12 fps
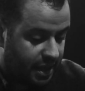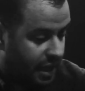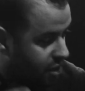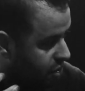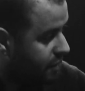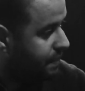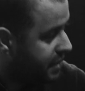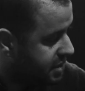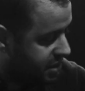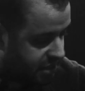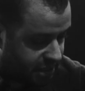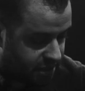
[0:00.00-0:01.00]
and good
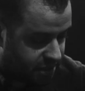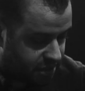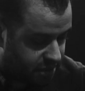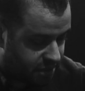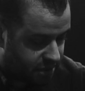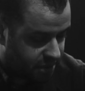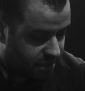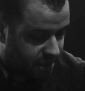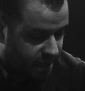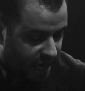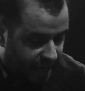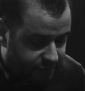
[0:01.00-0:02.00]
businesses
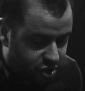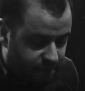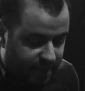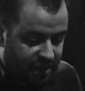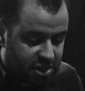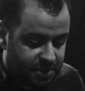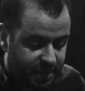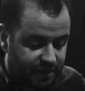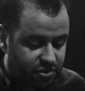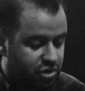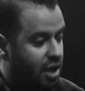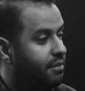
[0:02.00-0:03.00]
have tremendous amount
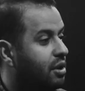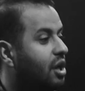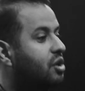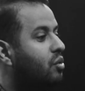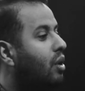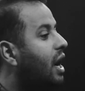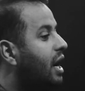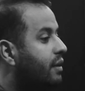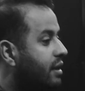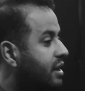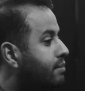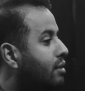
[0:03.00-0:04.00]
of trouble
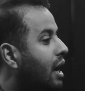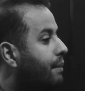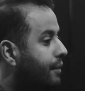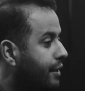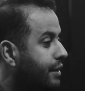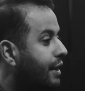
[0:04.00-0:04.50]
acquiring the property.